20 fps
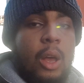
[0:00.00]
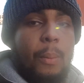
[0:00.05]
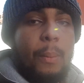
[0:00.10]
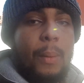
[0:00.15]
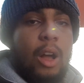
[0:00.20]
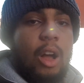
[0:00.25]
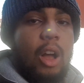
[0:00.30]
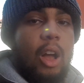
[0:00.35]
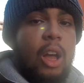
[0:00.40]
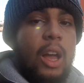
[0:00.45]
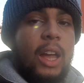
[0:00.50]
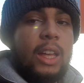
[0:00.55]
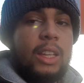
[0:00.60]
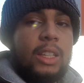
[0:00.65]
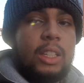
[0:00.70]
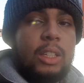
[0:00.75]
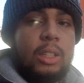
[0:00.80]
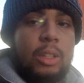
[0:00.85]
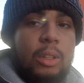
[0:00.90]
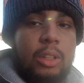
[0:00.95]
my car
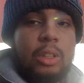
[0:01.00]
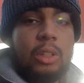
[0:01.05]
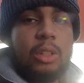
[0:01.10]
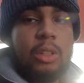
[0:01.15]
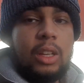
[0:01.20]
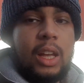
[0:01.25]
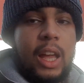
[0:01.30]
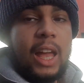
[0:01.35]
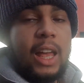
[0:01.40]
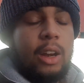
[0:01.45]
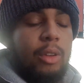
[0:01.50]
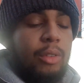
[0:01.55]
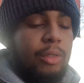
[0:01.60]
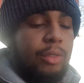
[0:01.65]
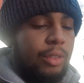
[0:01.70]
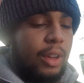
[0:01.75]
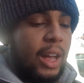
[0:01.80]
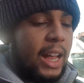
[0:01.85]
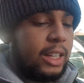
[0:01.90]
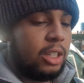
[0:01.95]
has kind of
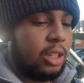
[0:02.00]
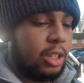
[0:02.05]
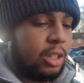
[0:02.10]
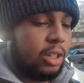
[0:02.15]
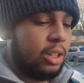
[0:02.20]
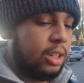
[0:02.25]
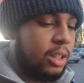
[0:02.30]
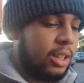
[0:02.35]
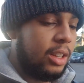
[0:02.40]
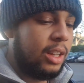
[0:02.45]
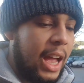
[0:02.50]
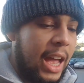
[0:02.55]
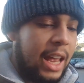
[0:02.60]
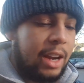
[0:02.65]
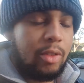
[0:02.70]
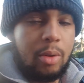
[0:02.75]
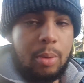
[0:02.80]
had